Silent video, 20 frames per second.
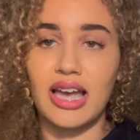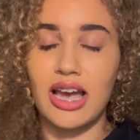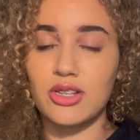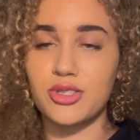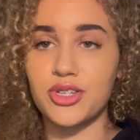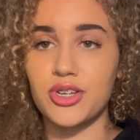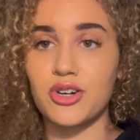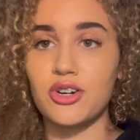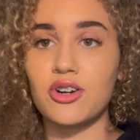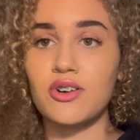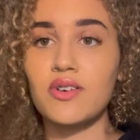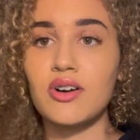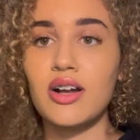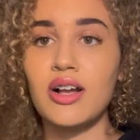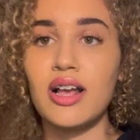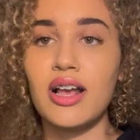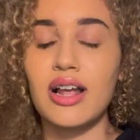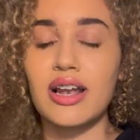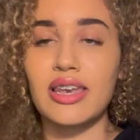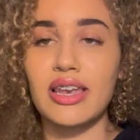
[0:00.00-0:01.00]
at all.
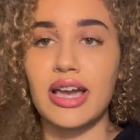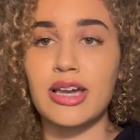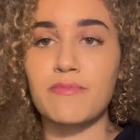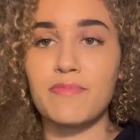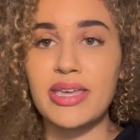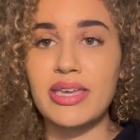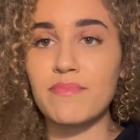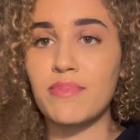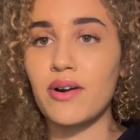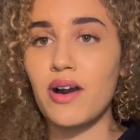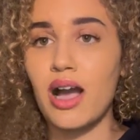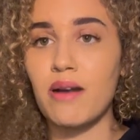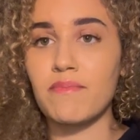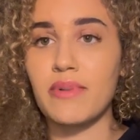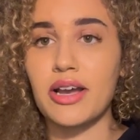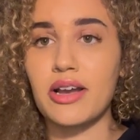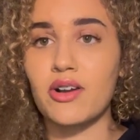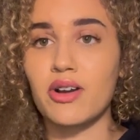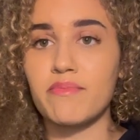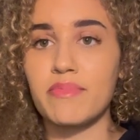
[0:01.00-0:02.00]
Like people at
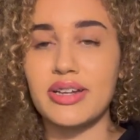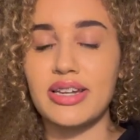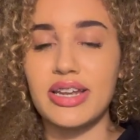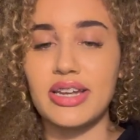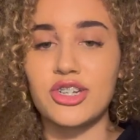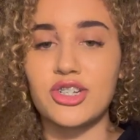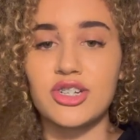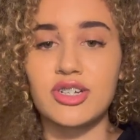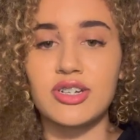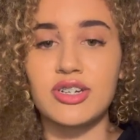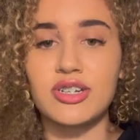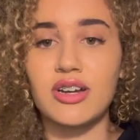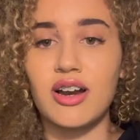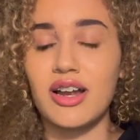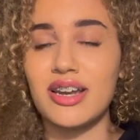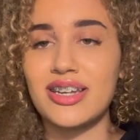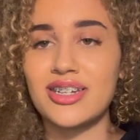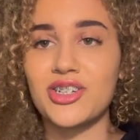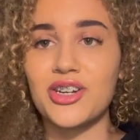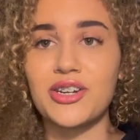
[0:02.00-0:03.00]
my accommodation are
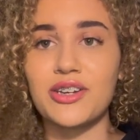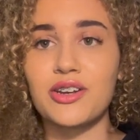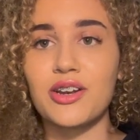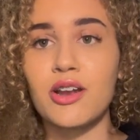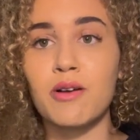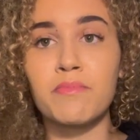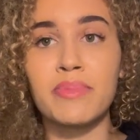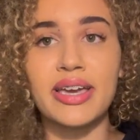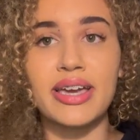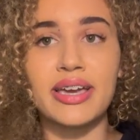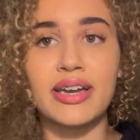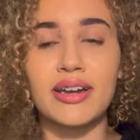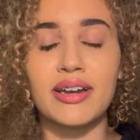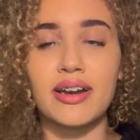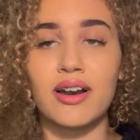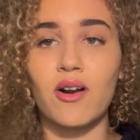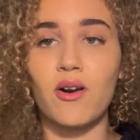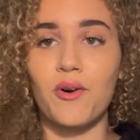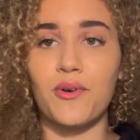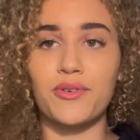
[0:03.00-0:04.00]
literally
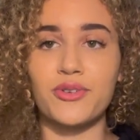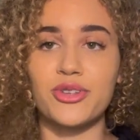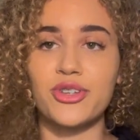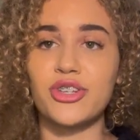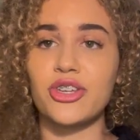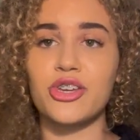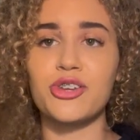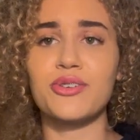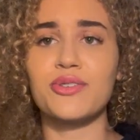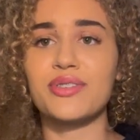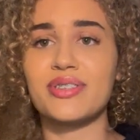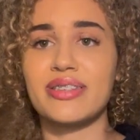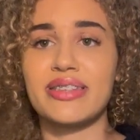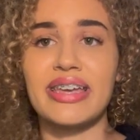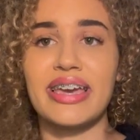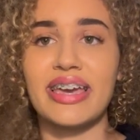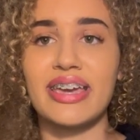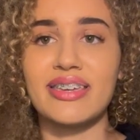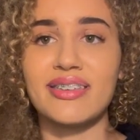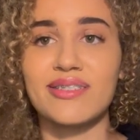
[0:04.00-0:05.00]
clubbing on
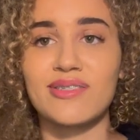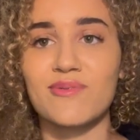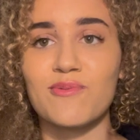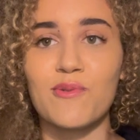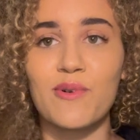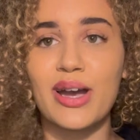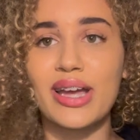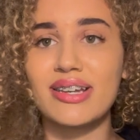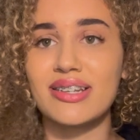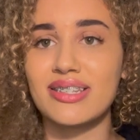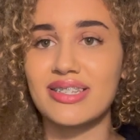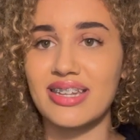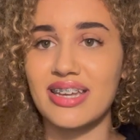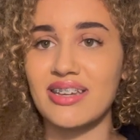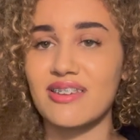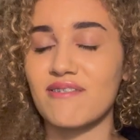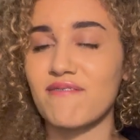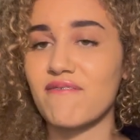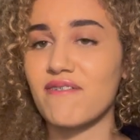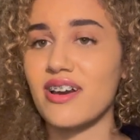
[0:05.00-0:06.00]
Tuesdays,
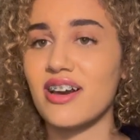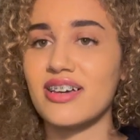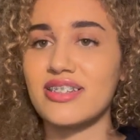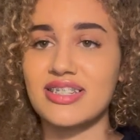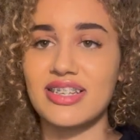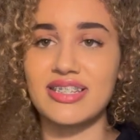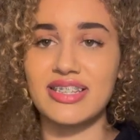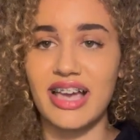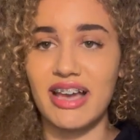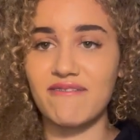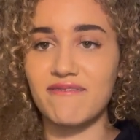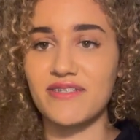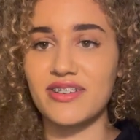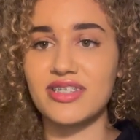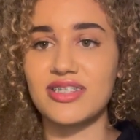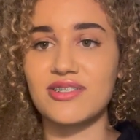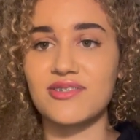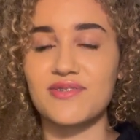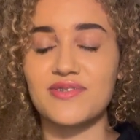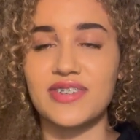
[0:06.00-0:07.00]
Wednesdays, Thursdays, every
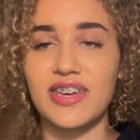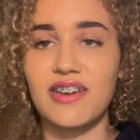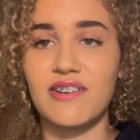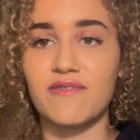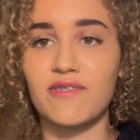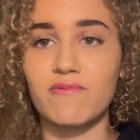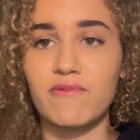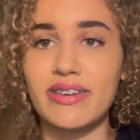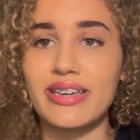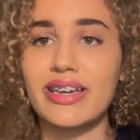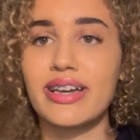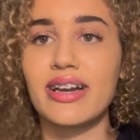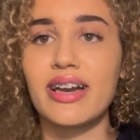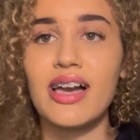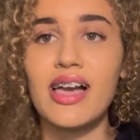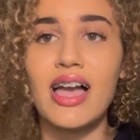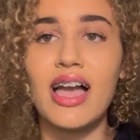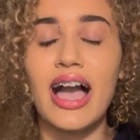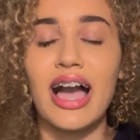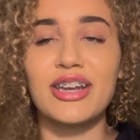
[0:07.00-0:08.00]
single day of the week.
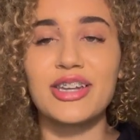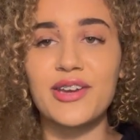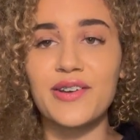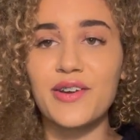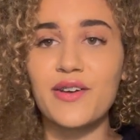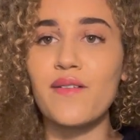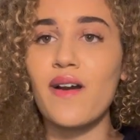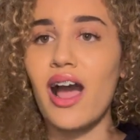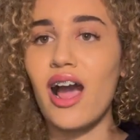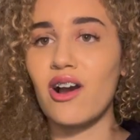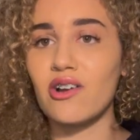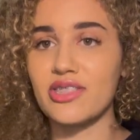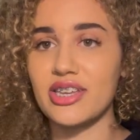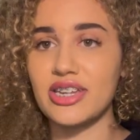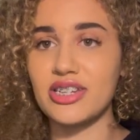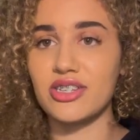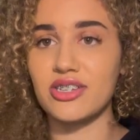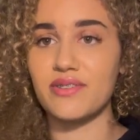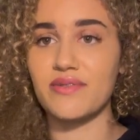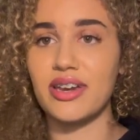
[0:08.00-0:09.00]
I don't know how they
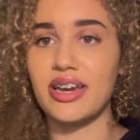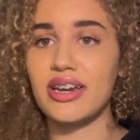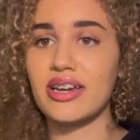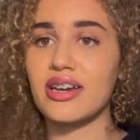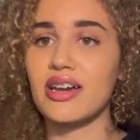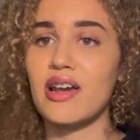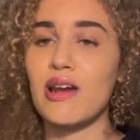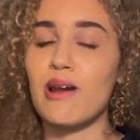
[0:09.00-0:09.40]
do it